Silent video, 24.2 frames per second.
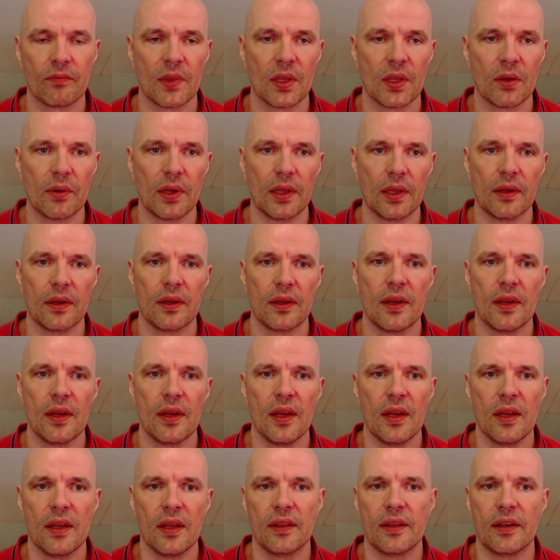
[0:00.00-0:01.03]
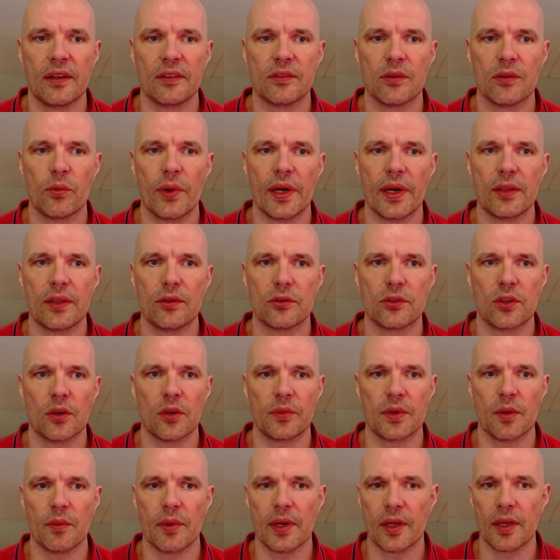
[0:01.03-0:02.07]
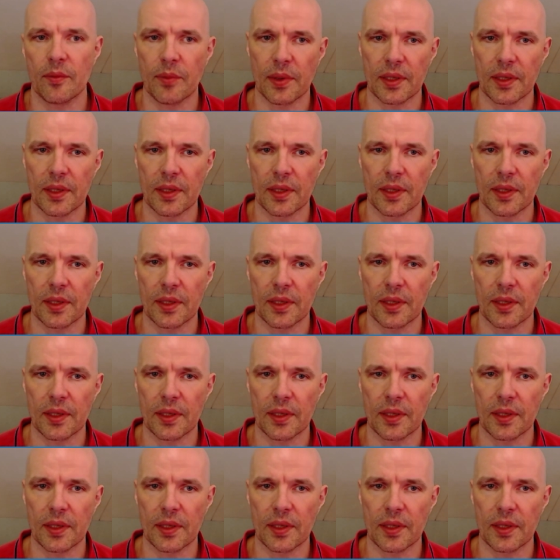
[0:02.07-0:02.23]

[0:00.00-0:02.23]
Well, there is a way to stop the mate,